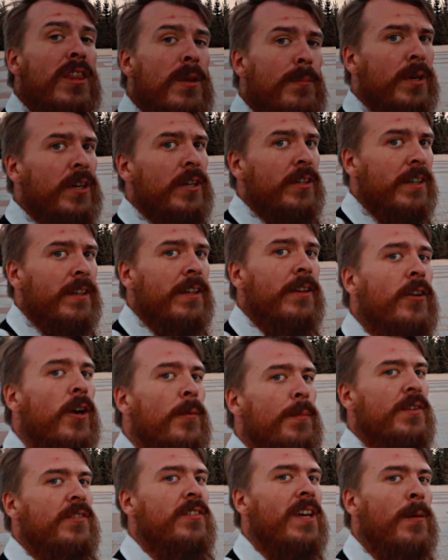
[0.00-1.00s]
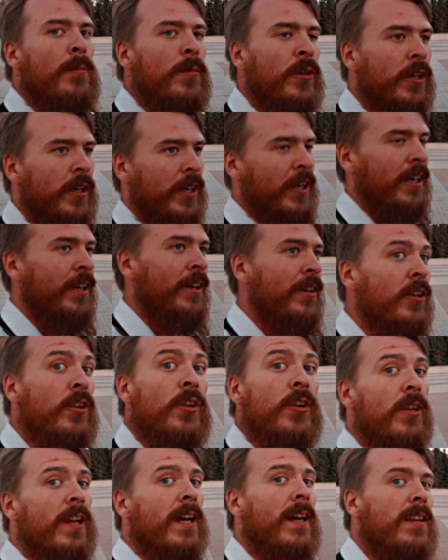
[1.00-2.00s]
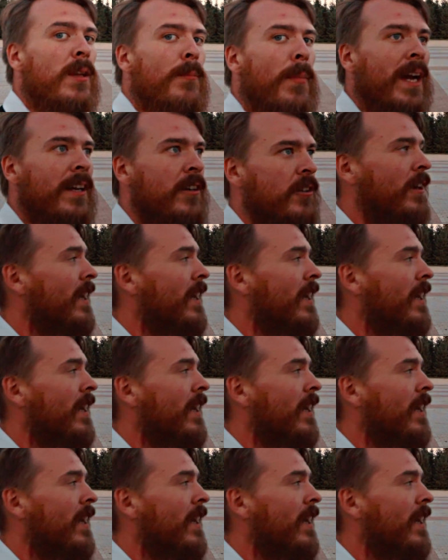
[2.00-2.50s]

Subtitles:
The bird at the top is Merk, who laid the biter